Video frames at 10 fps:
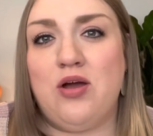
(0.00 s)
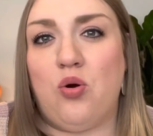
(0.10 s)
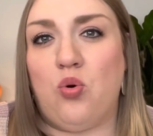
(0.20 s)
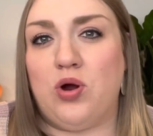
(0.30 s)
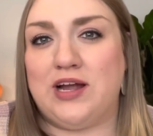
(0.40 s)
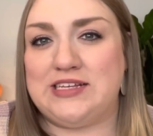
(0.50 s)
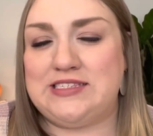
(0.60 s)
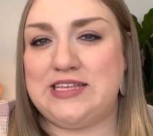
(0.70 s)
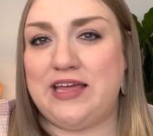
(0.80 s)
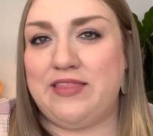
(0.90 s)
or a
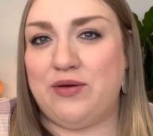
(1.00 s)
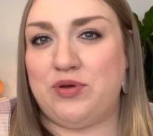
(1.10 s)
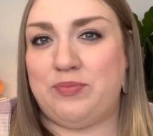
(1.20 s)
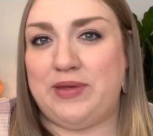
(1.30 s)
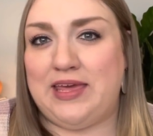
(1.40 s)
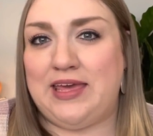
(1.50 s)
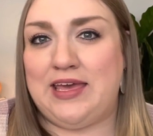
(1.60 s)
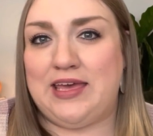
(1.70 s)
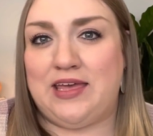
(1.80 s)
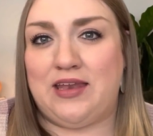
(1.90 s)
scent that would be
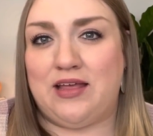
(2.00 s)
in